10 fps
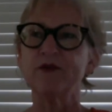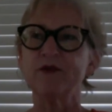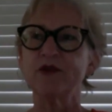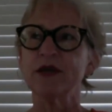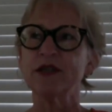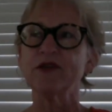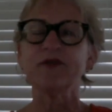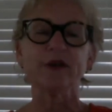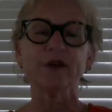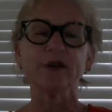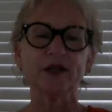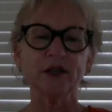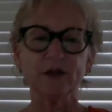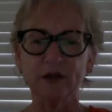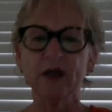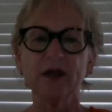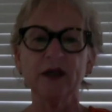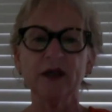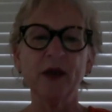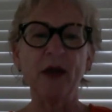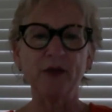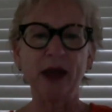transfer into hip-hop,